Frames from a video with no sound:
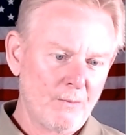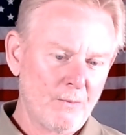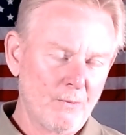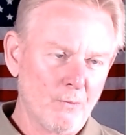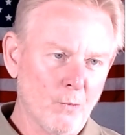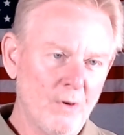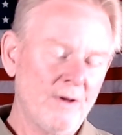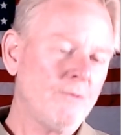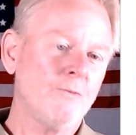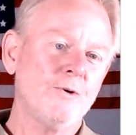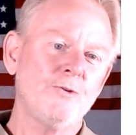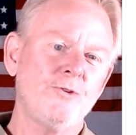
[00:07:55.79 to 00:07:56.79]
When
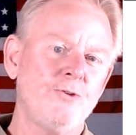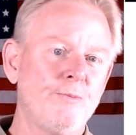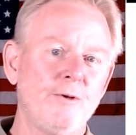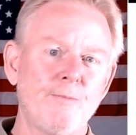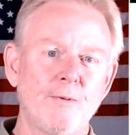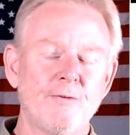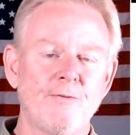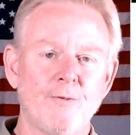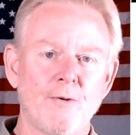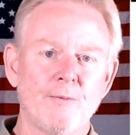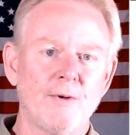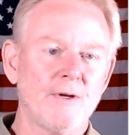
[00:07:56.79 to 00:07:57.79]
would you be
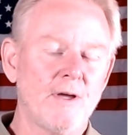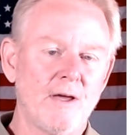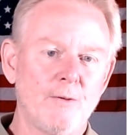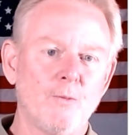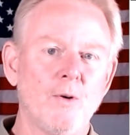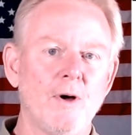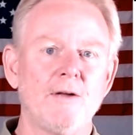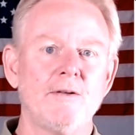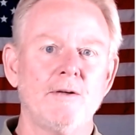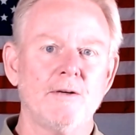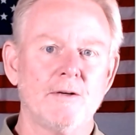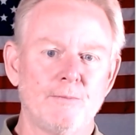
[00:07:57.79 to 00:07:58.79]
performing a wet
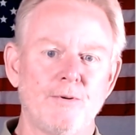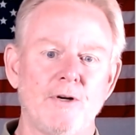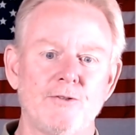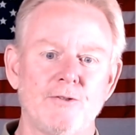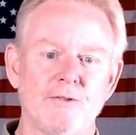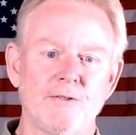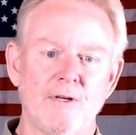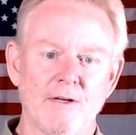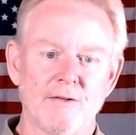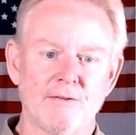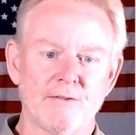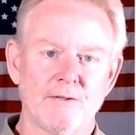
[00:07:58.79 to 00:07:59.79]
compression
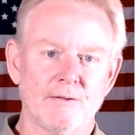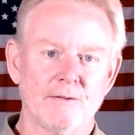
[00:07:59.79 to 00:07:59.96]
test?